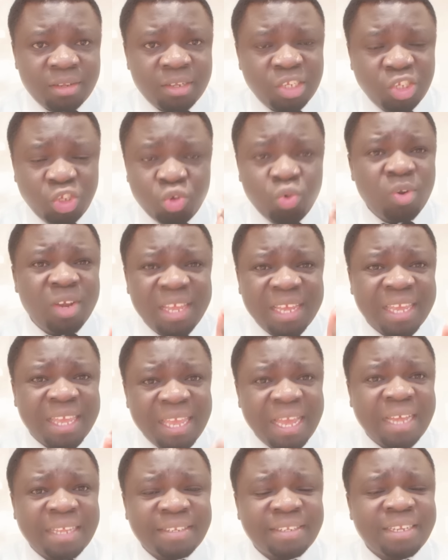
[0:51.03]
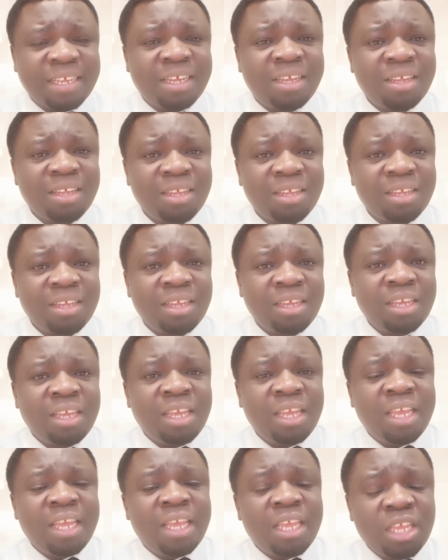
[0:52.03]
Ikianza,
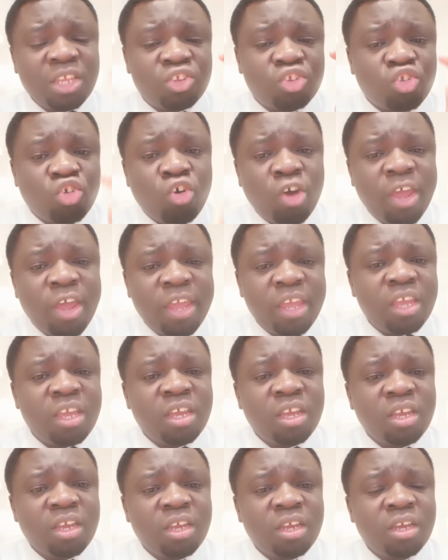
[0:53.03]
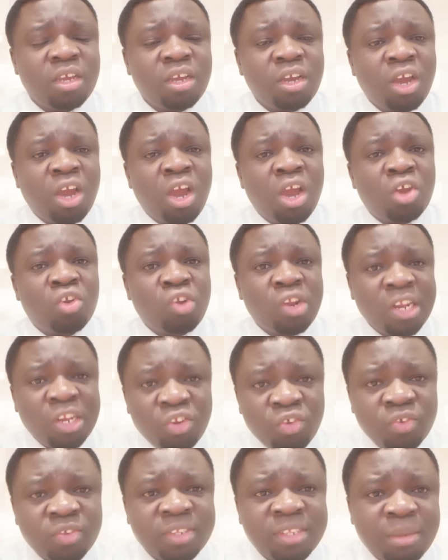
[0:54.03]
he's going to
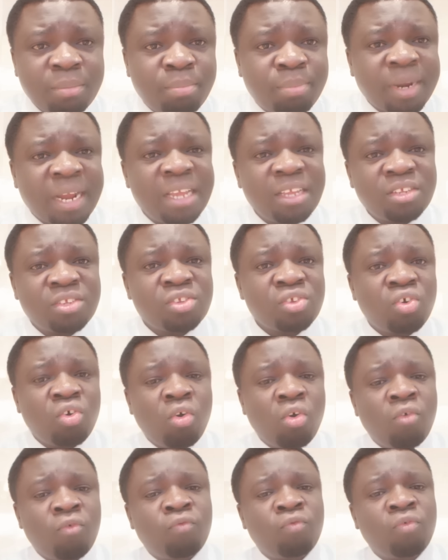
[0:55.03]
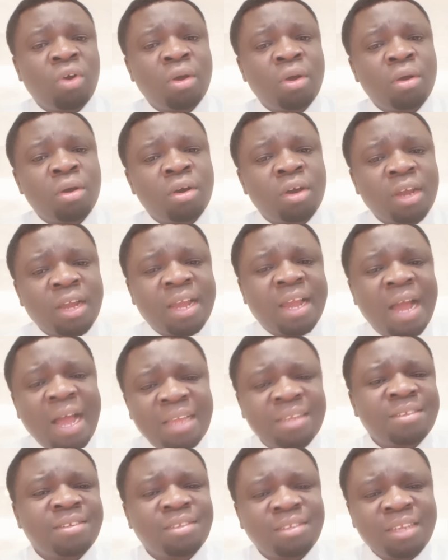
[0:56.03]
reduce the price of
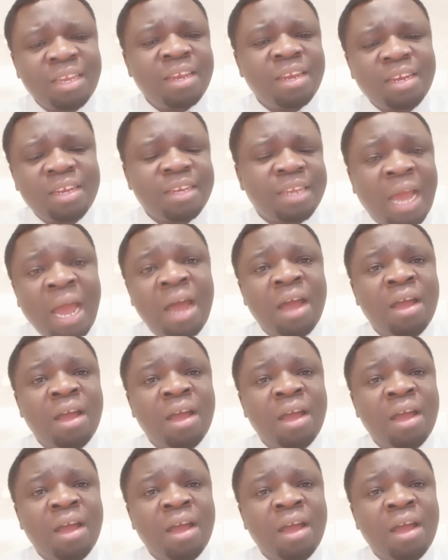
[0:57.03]
gas cylinder.